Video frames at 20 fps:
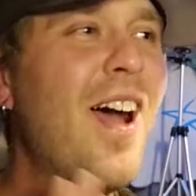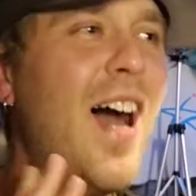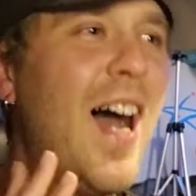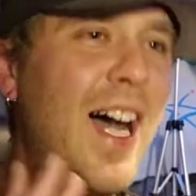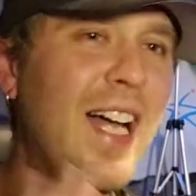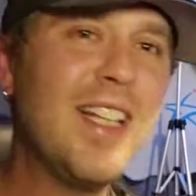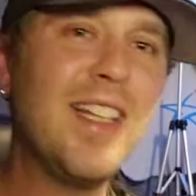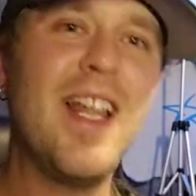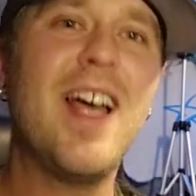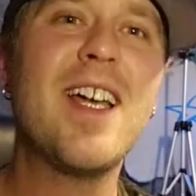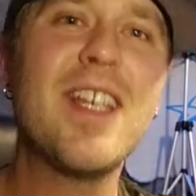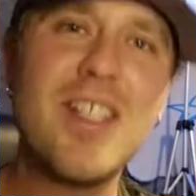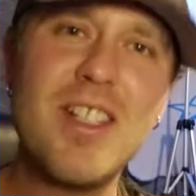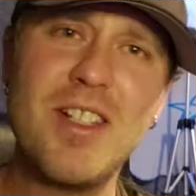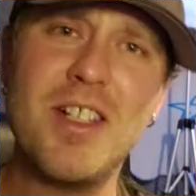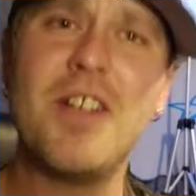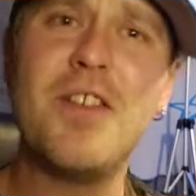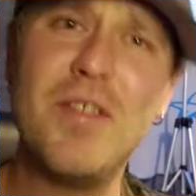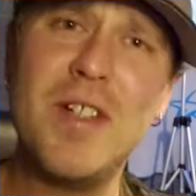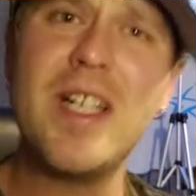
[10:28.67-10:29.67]
I like
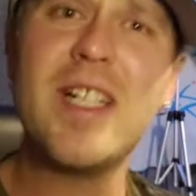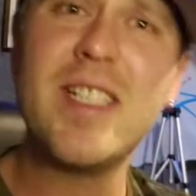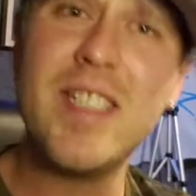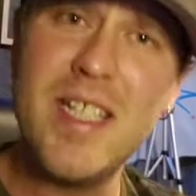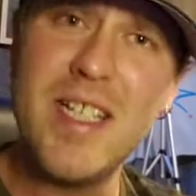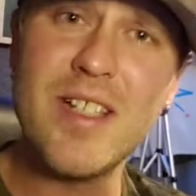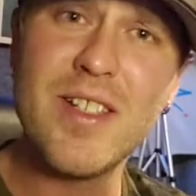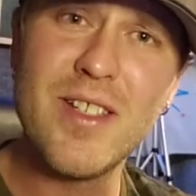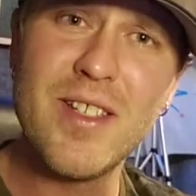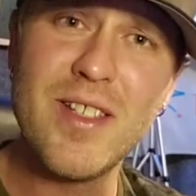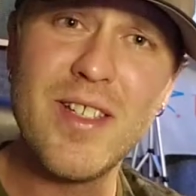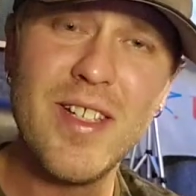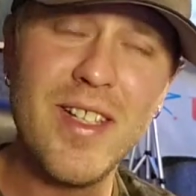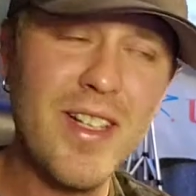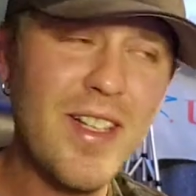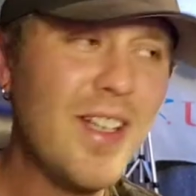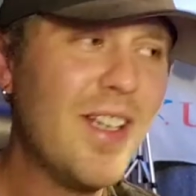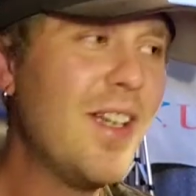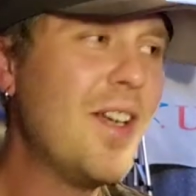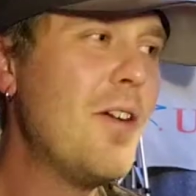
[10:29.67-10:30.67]
stuff like this,
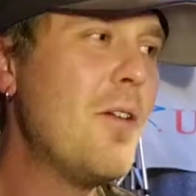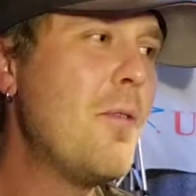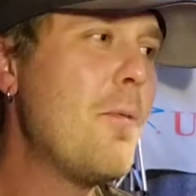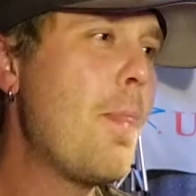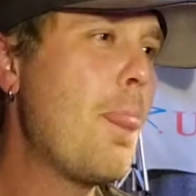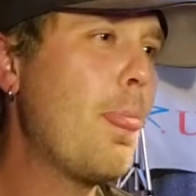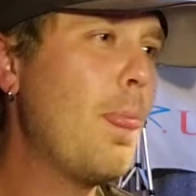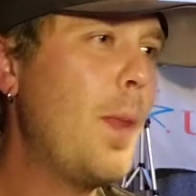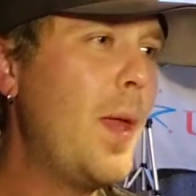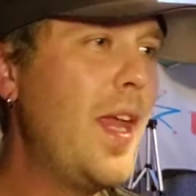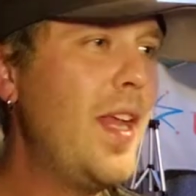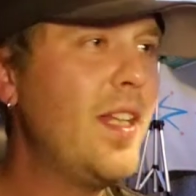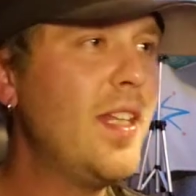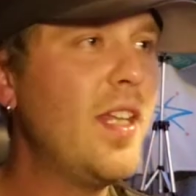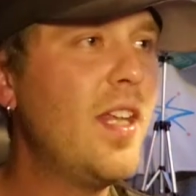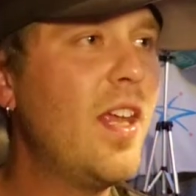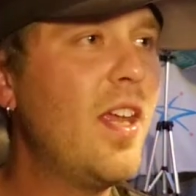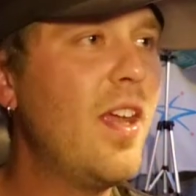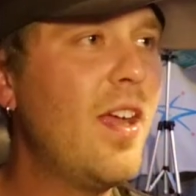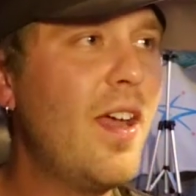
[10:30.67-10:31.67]
and
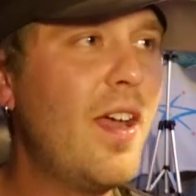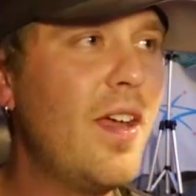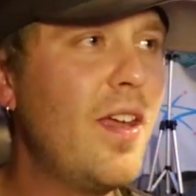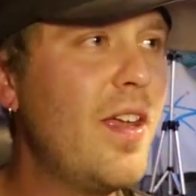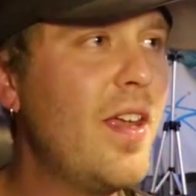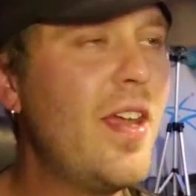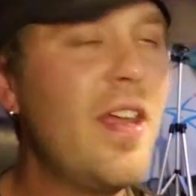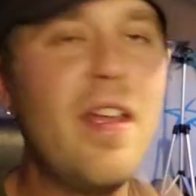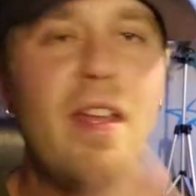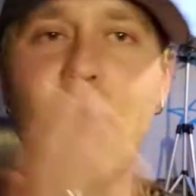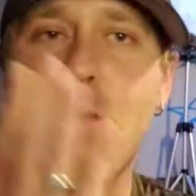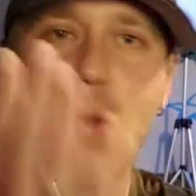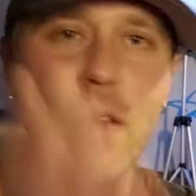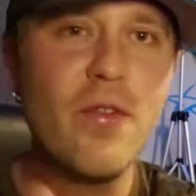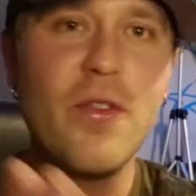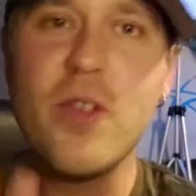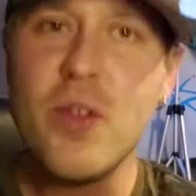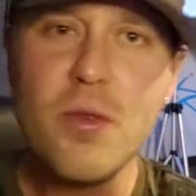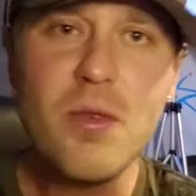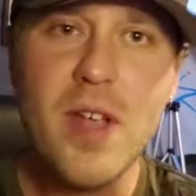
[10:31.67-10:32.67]
if it
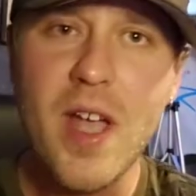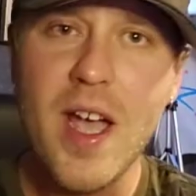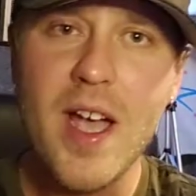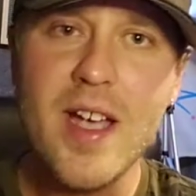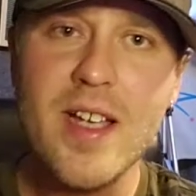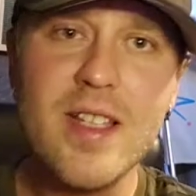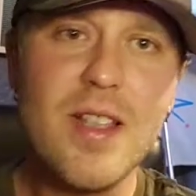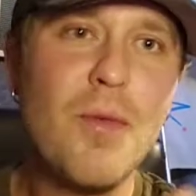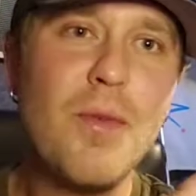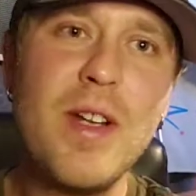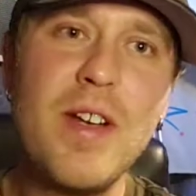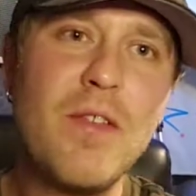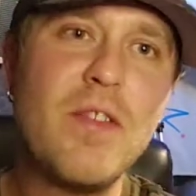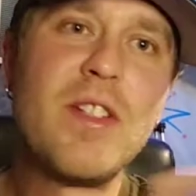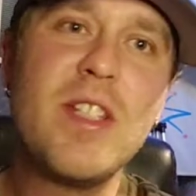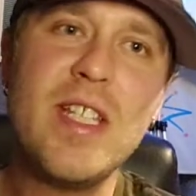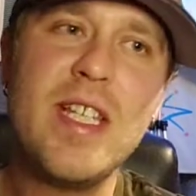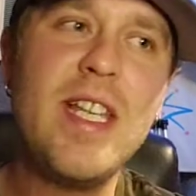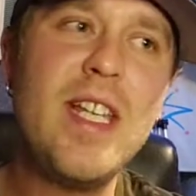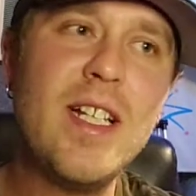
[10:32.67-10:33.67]
weren't for you guys, I would never
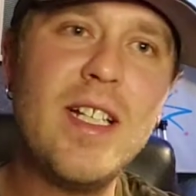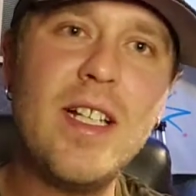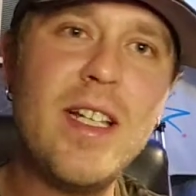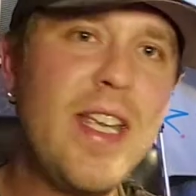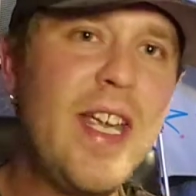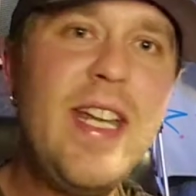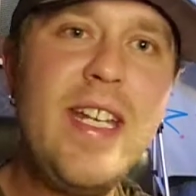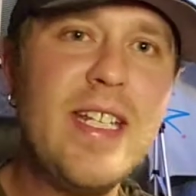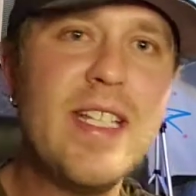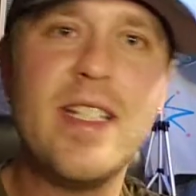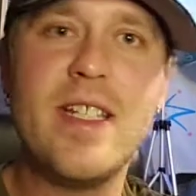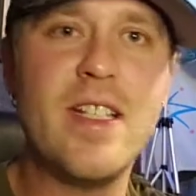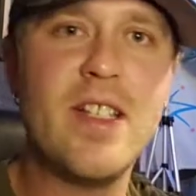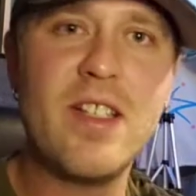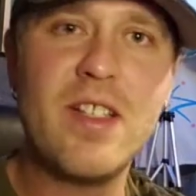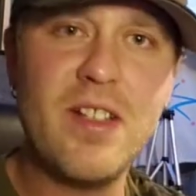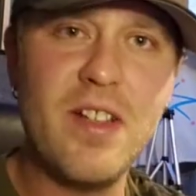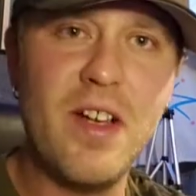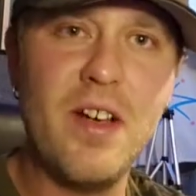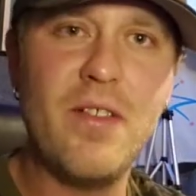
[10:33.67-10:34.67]
see any of this
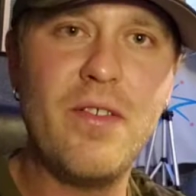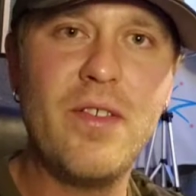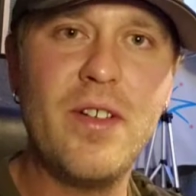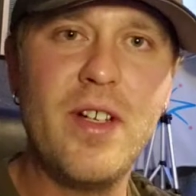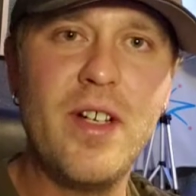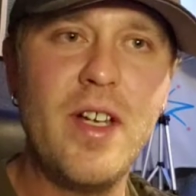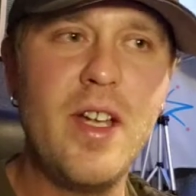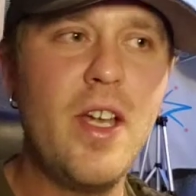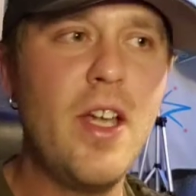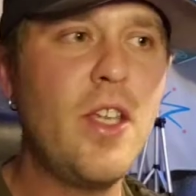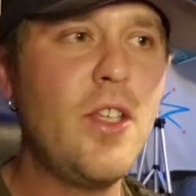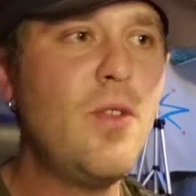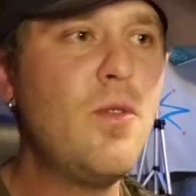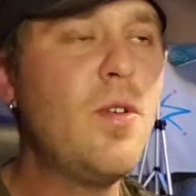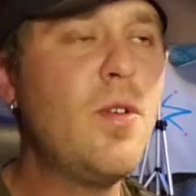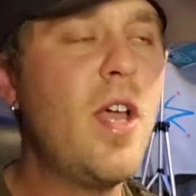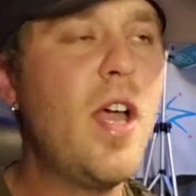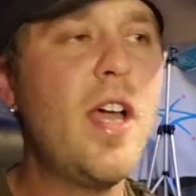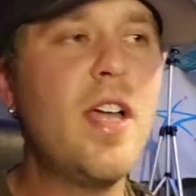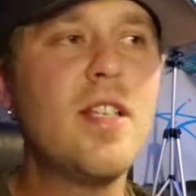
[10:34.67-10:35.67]
stuff. You
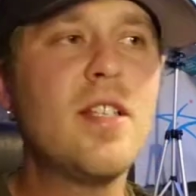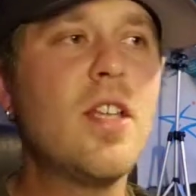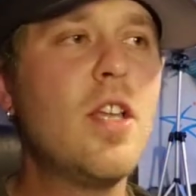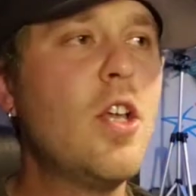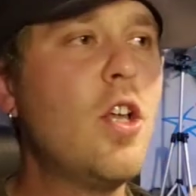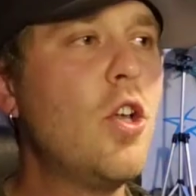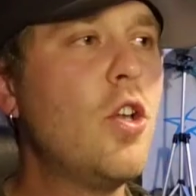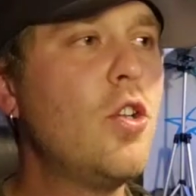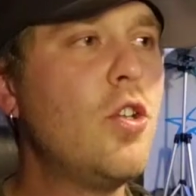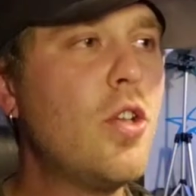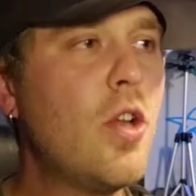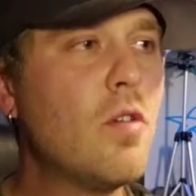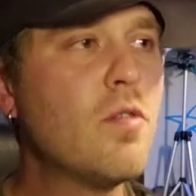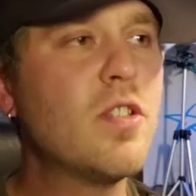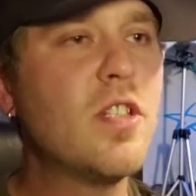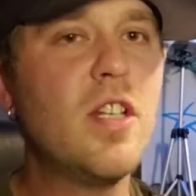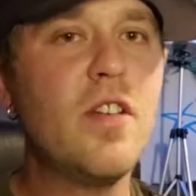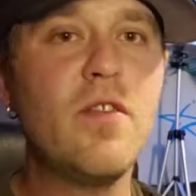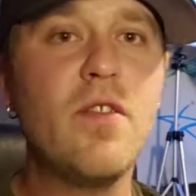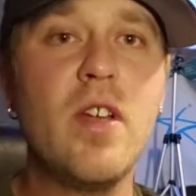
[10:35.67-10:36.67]
guys know
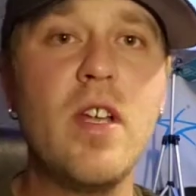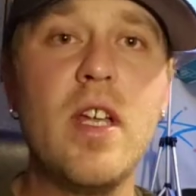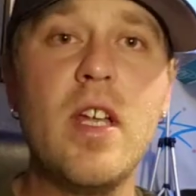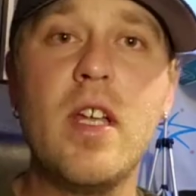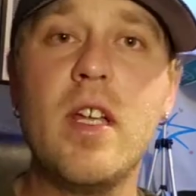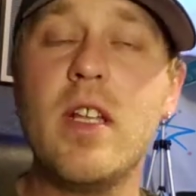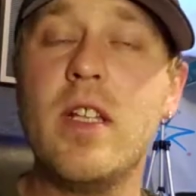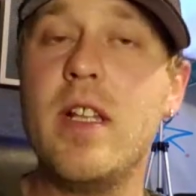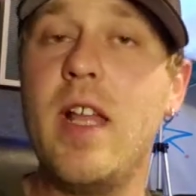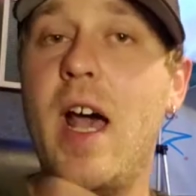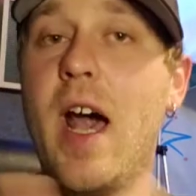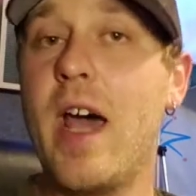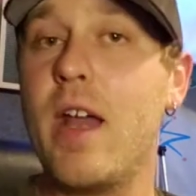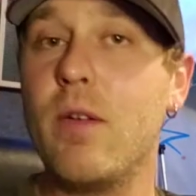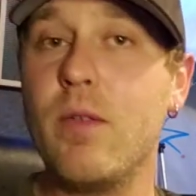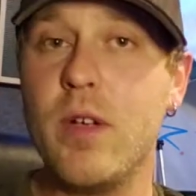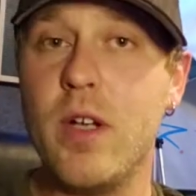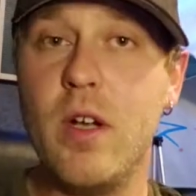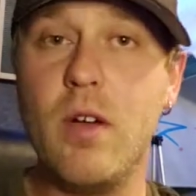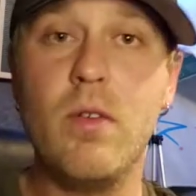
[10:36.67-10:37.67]
stuff that I
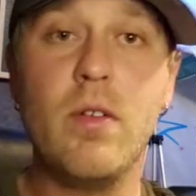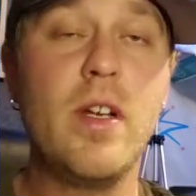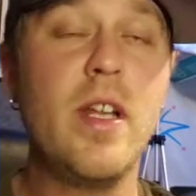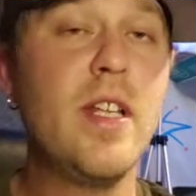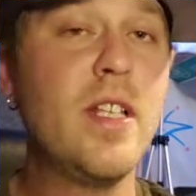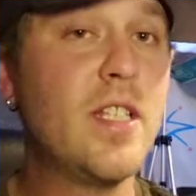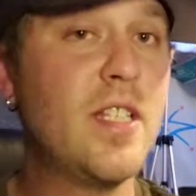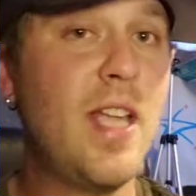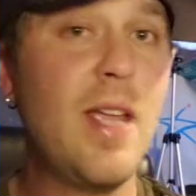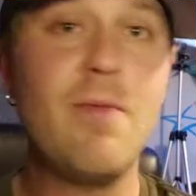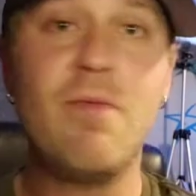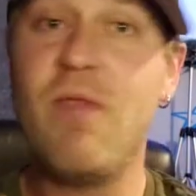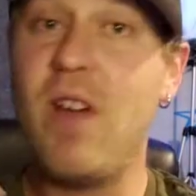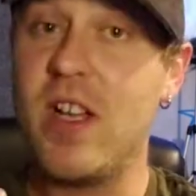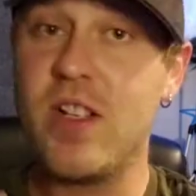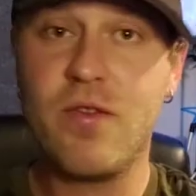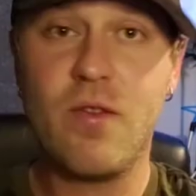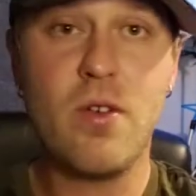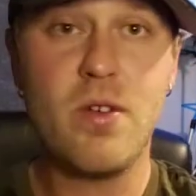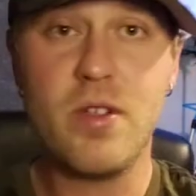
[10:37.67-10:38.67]
don't know. It's same
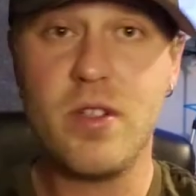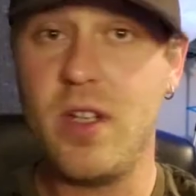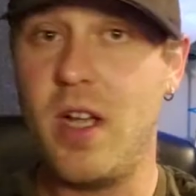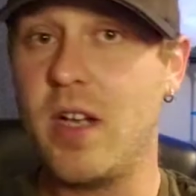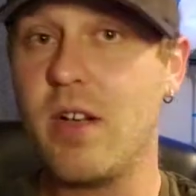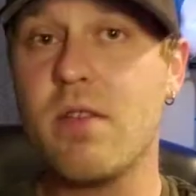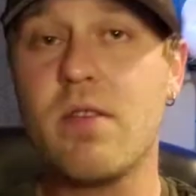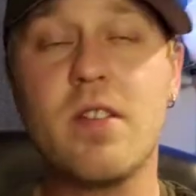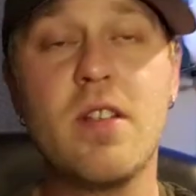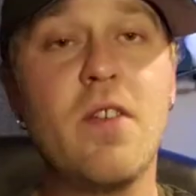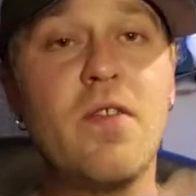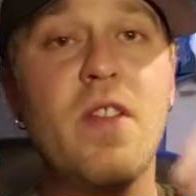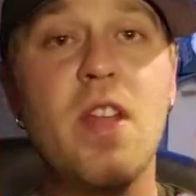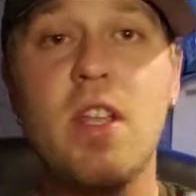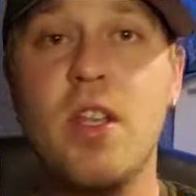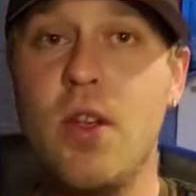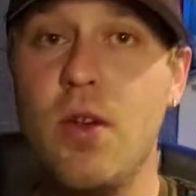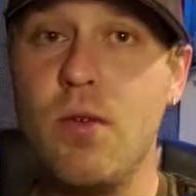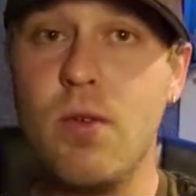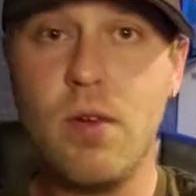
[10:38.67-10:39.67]
vice versa. I know stuff that
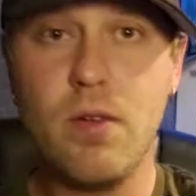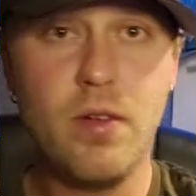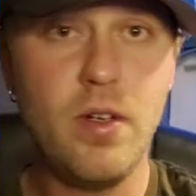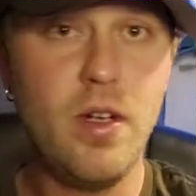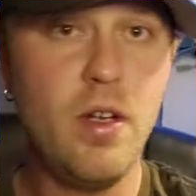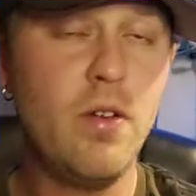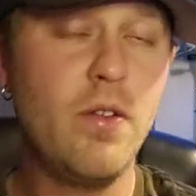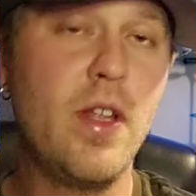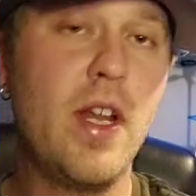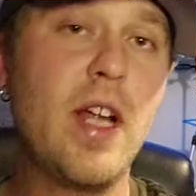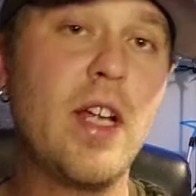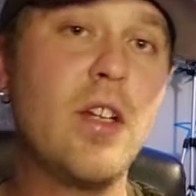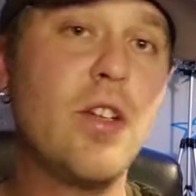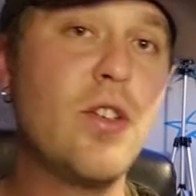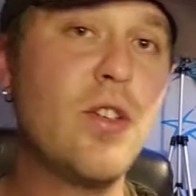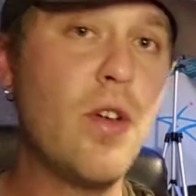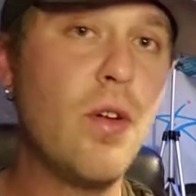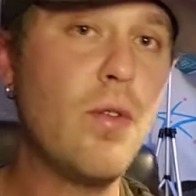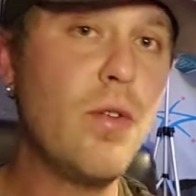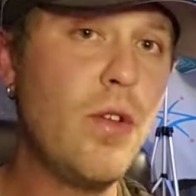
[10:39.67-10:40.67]
you don't know that I can
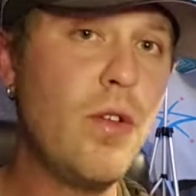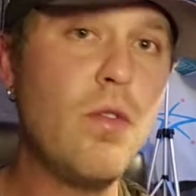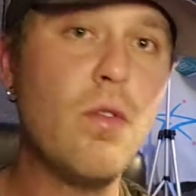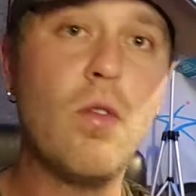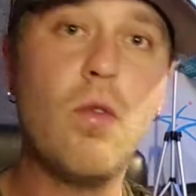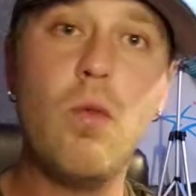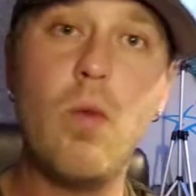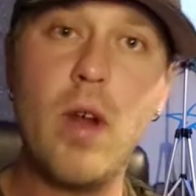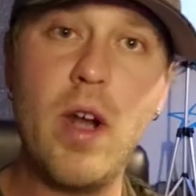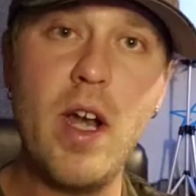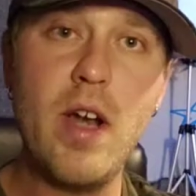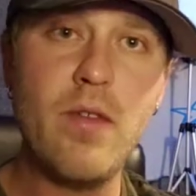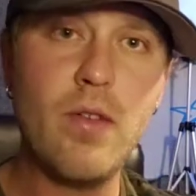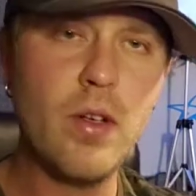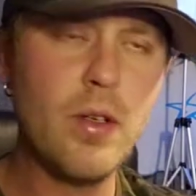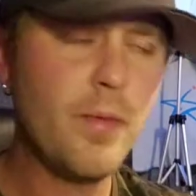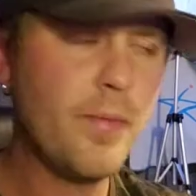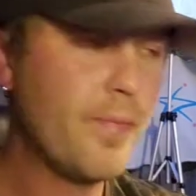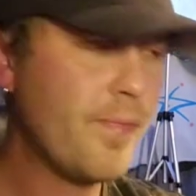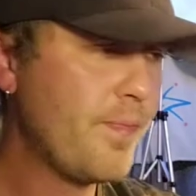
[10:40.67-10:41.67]
show you or
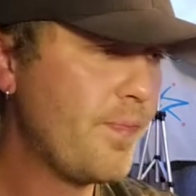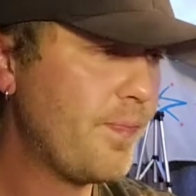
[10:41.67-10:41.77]
whatever.